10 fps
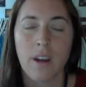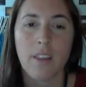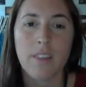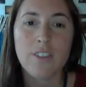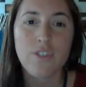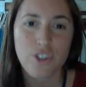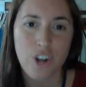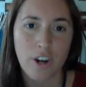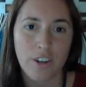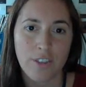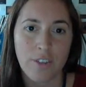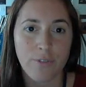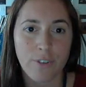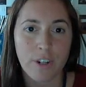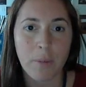In this chart, the
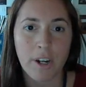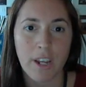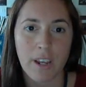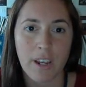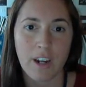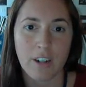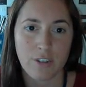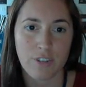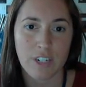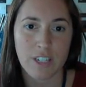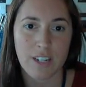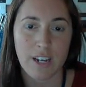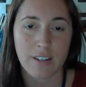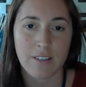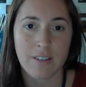free market
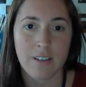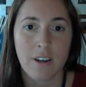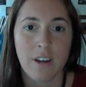characteristics